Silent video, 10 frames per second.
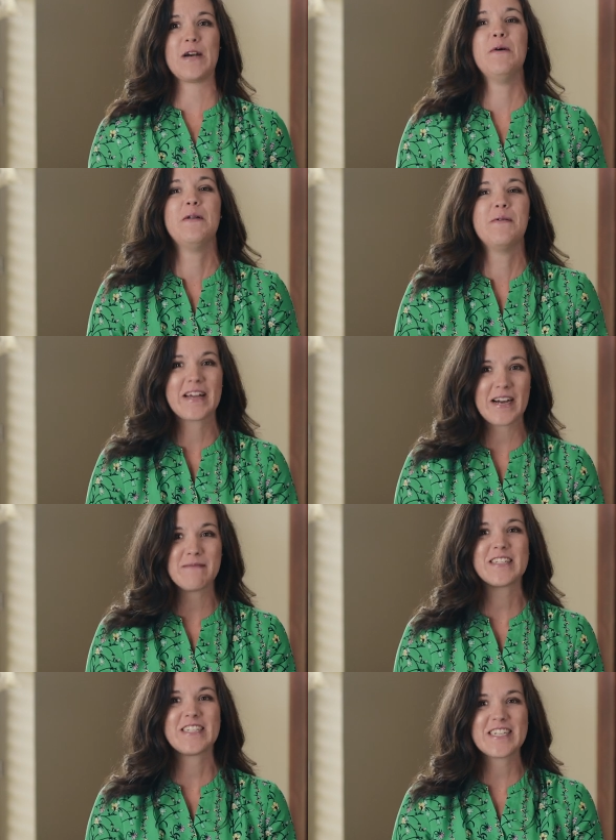someone would
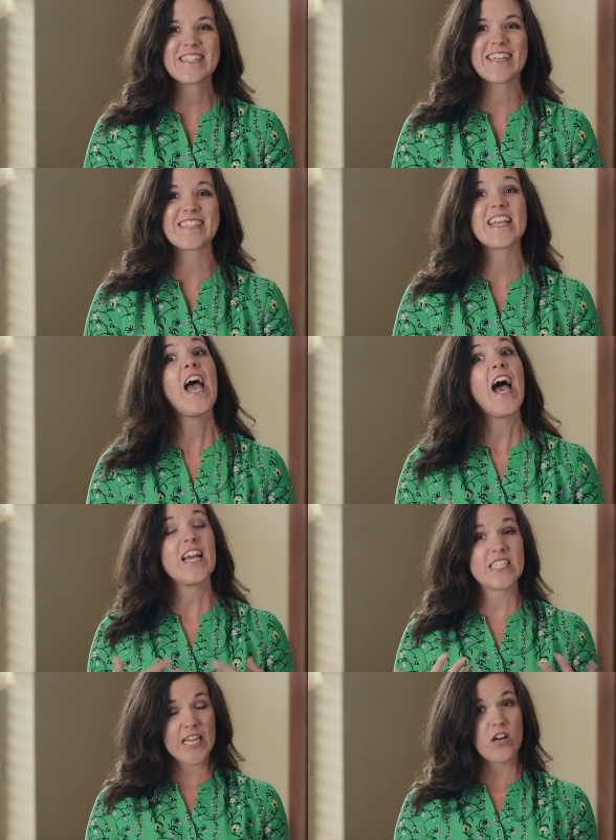come to Jesus
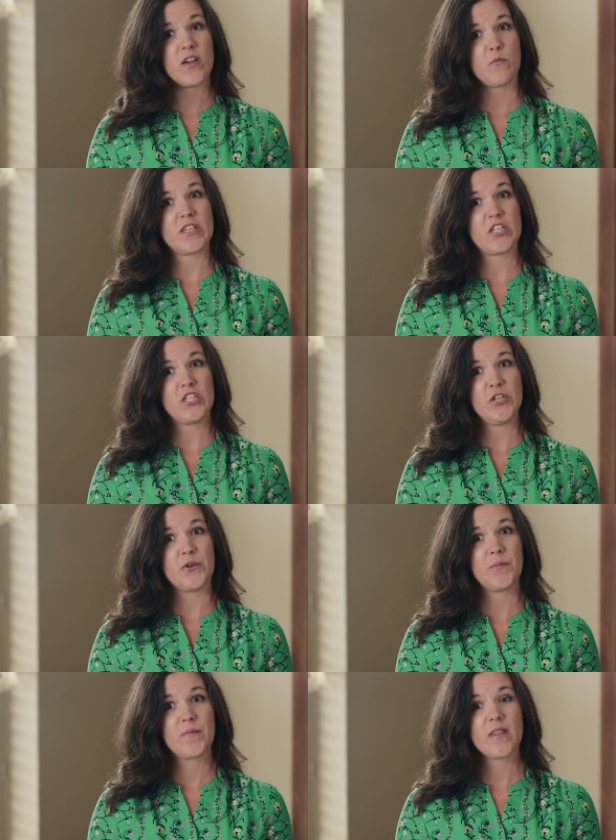and tell him what to
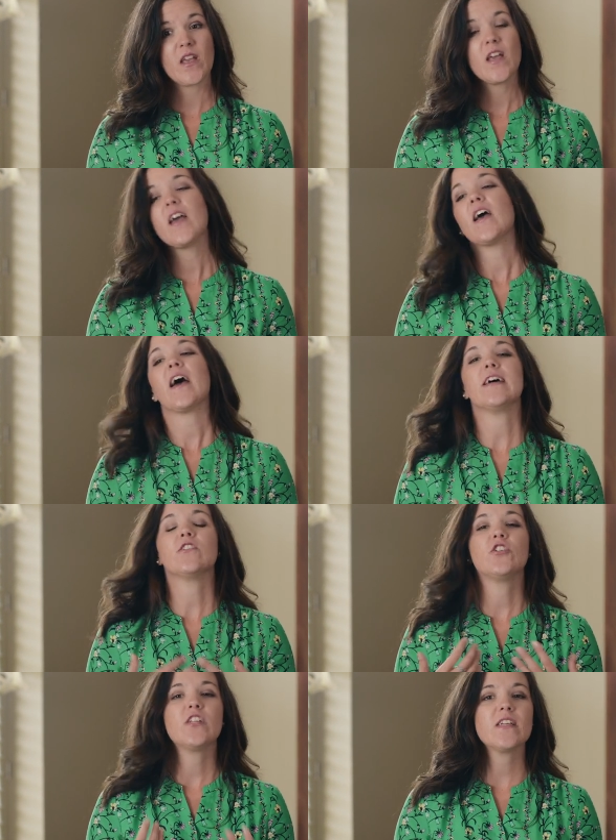do.
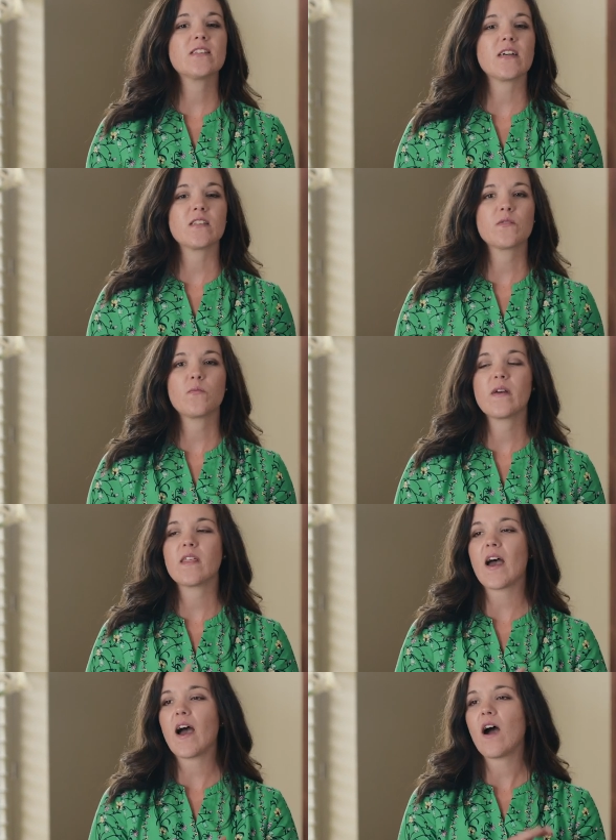And Jesus,
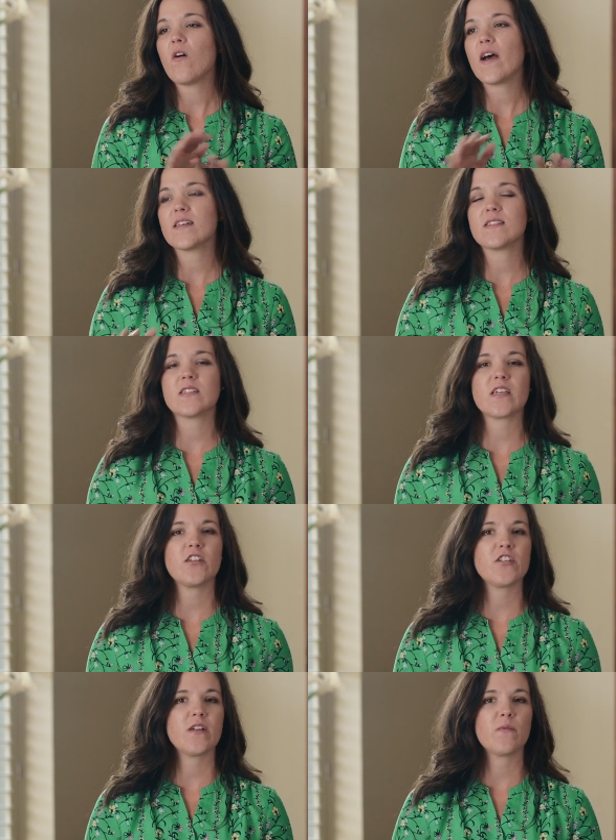without
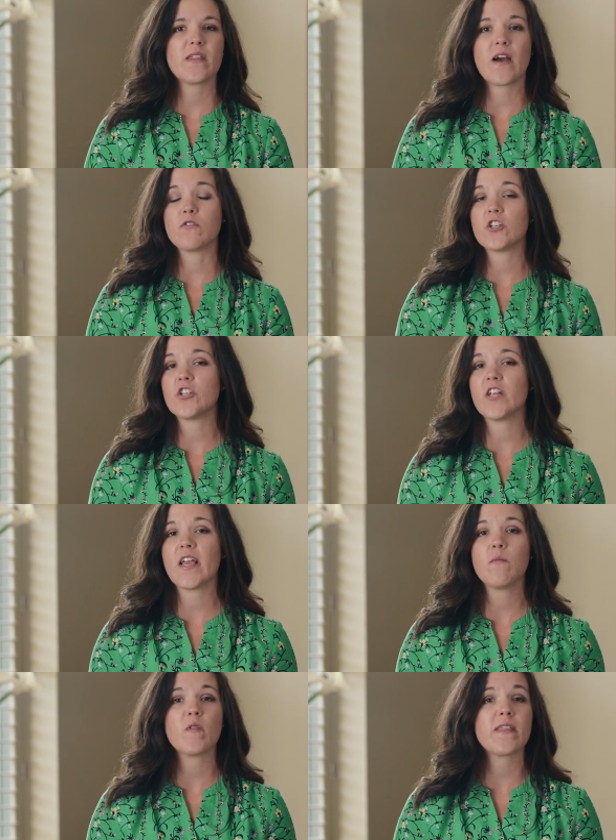hesitation, without
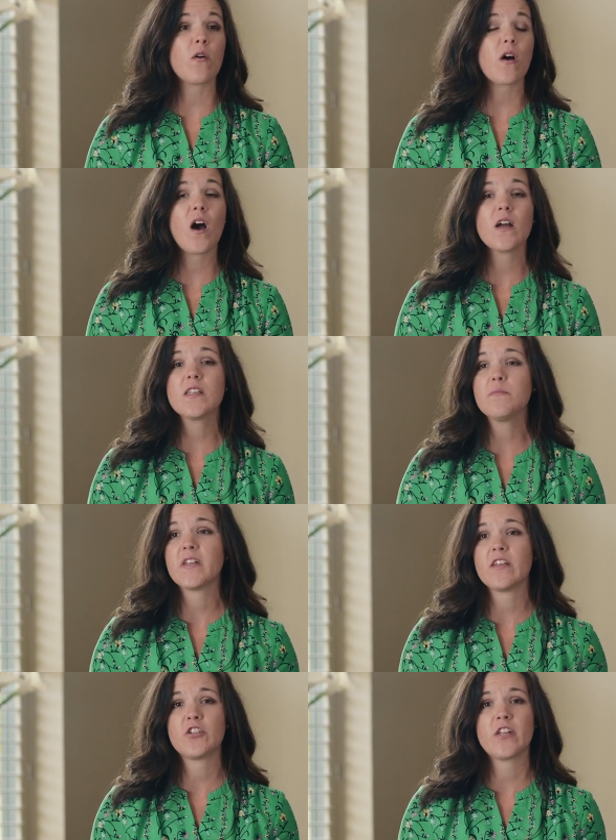shame, without
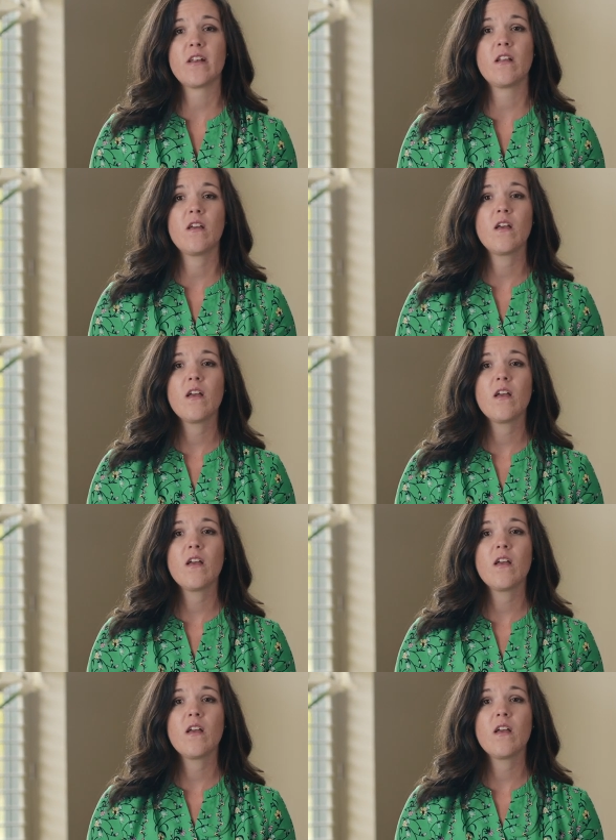condemnation,